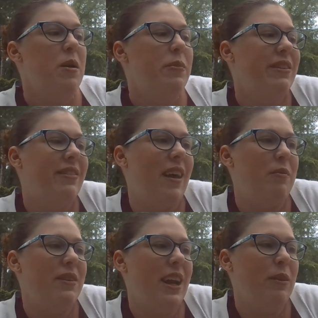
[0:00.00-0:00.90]
But
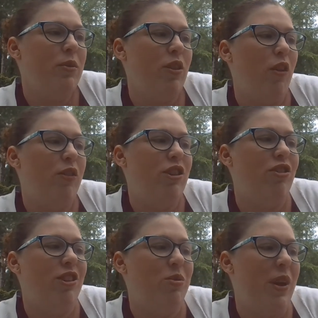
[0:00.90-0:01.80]
sometimes dolphins
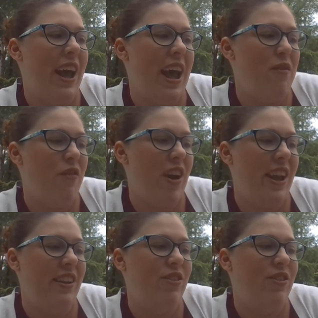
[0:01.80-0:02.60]
just want to have fun.